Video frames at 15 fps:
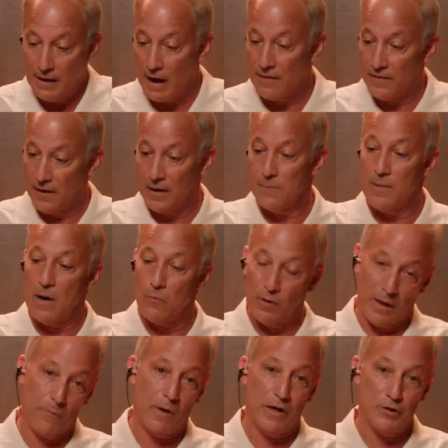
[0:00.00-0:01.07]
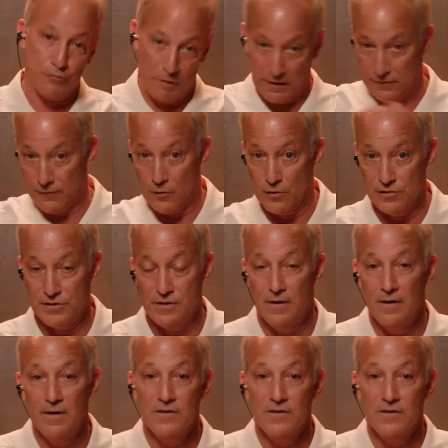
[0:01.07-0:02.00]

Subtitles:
I think about what I want to drink first.